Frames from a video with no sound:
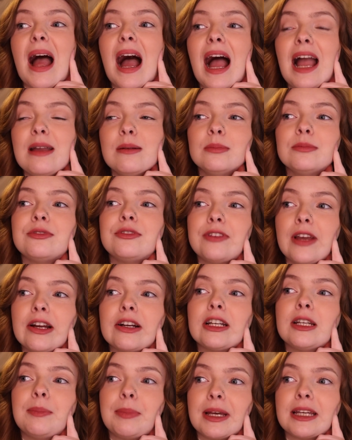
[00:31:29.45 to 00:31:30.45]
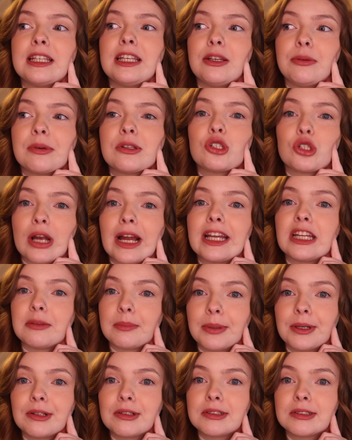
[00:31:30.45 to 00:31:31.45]
I am very picky with
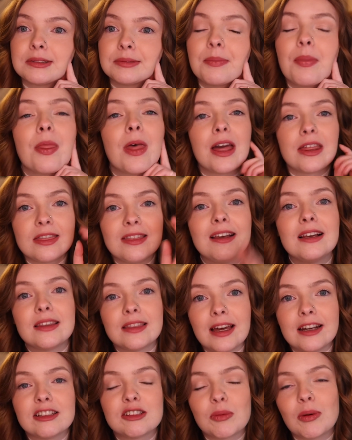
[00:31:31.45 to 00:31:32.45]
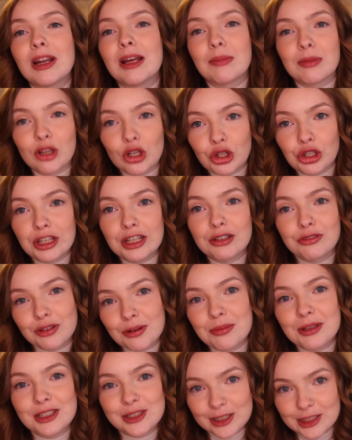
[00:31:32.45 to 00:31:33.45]
dragon books. I think that is what I'm learning
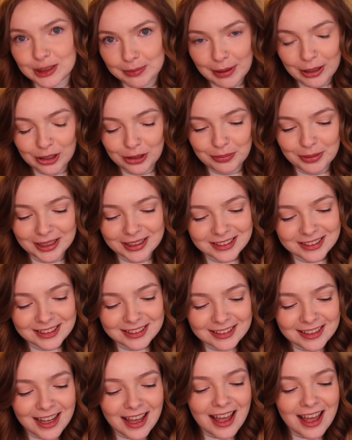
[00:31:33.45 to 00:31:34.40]
from these experiments.